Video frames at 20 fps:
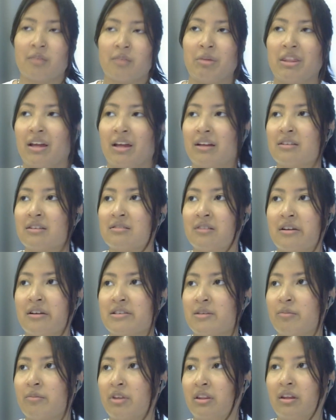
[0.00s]
I mean, that is not
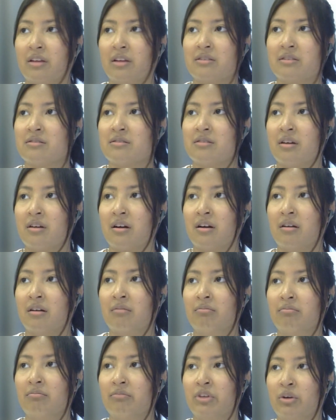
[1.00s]
something that's,
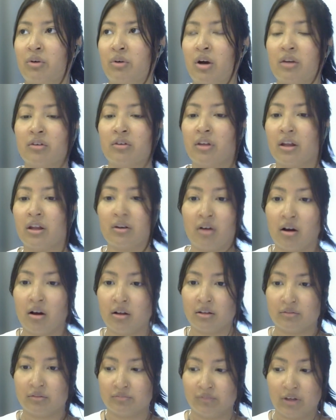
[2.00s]

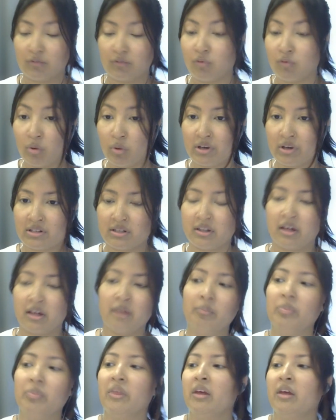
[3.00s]
like foreign to them.